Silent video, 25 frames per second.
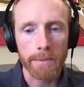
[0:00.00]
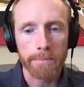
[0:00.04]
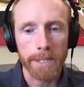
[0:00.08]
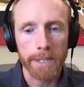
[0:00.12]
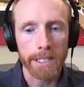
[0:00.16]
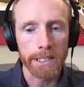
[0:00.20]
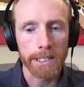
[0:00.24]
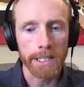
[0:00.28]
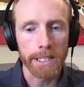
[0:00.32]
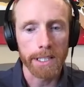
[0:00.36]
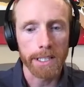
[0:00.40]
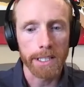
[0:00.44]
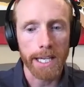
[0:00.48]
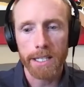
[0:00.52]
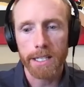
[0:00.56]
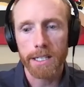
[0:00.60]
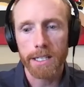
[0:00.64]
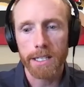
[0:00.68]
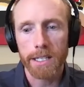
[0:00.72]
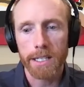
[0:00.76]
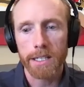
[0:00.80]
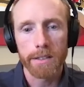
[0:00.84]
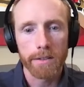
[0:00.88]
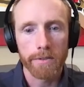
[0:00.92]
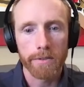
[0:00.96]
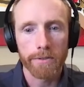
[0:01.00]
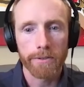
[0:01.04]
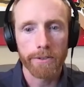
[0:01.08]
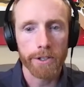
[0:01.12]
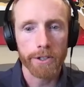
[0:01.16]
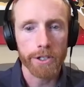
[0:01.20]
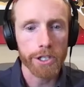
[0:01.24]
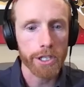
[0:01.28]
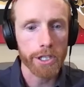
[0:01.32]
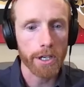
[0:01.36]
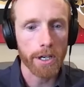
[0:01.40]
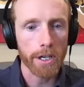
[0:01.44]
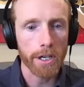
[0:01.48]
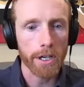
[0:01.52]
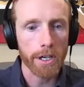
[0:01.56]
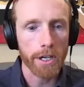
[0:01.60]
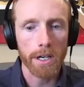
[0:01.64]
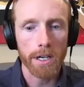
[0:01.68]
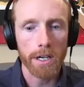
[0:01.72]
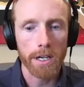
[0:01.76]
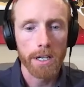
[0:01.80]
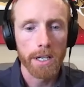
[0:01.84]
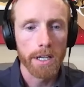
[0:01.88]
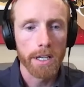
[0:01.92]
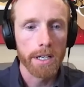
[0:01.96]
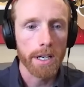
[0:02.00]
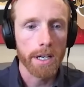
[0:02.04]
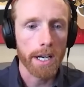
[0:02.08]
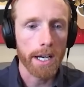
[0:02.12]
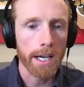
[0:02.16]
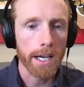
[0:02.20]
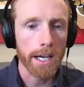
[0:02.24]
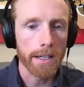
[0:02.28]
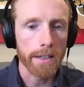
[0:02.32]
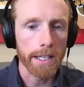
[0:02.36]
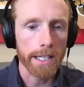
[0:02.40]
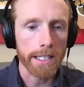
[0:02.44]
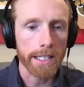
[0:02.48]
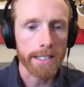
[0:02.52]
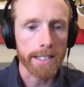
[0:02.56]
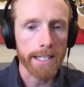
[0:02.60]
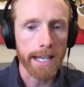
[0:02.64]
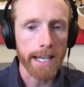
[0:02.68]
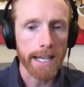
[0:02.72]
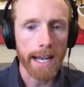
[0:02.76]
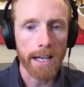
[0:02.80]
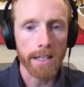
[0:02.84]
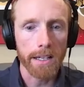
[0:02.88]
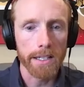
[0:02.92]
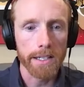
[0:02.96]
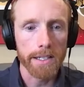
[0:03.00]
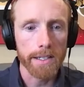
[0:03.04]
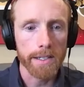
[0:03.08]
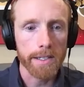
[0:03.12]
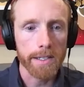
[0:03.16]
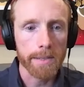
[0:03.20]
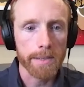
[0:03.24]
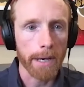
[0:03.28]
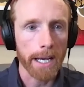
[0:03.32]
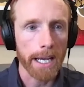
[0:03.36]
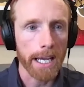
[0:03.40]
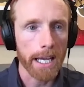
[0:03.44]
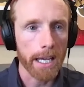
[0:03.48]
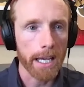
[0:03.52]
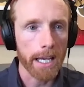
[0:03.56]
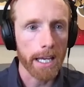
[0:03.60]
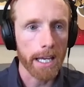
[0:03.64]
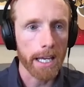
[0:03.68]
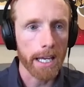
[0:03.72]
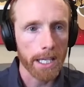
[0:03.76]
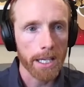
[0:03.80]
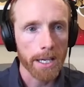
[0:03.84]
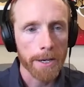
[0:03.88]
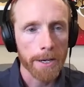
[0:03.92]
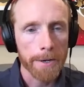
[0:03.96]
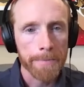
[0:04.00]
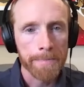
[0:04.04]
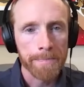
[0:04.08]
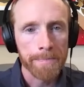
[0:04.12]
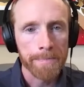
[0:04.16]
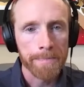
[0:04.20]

Atlanta for sure, like Dallas, Miami.